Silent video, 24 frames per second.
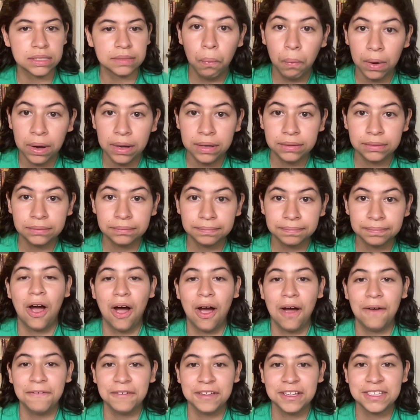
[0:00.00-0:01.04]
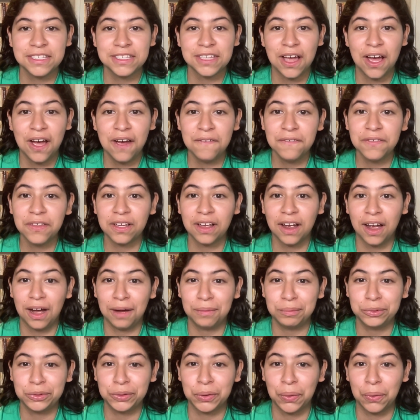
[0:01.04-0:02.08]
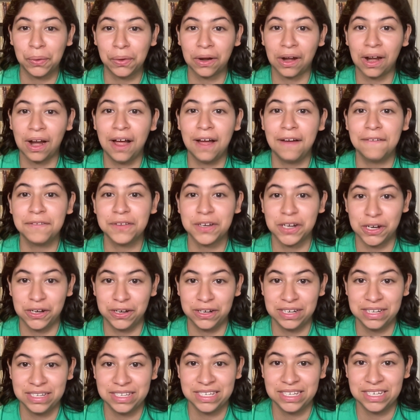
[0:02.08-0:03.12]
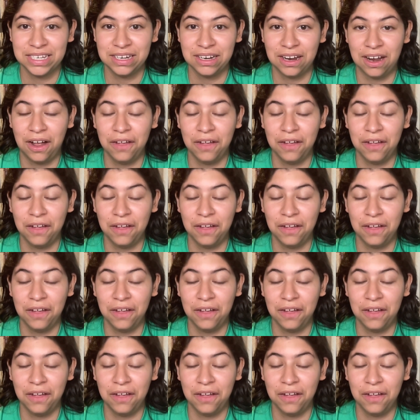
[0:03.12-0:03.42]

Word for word: One, Office of the Comptroller of Currency,